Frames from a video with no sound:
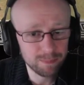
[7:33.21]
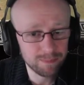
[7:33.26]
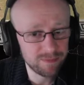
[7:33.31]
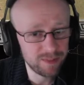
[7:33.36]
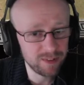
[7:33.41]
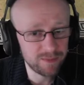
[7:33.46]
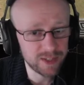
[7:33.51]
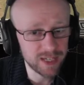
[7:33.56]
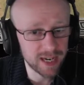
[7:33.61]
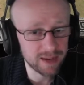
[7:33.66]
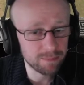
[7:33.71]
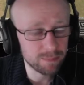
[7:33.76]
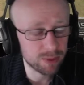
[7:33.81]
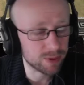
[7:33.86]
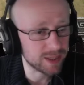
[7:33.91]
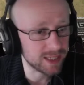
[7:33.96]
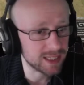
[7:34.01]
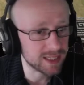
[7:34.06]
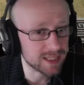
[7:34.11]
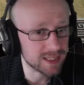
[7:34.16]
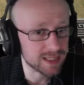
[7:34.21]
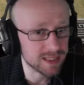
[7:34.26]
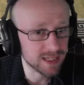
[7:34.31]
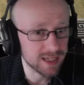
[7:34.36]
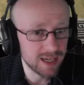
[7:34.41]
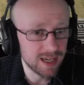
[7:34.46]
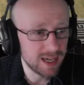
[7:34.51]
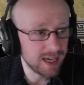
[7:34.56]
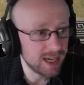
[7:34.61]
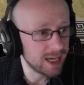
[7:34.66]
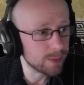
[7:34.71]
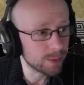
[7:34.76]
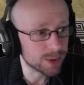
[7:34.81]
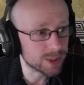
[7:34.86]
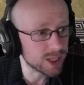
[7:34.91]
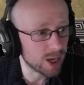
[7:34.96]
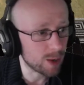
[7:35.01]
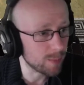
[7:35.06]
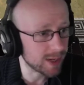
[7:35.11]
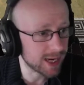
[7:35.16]
58 points. It will
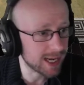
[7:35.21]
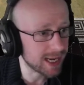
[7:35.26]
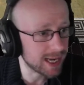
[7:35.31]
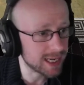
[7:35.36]
dominate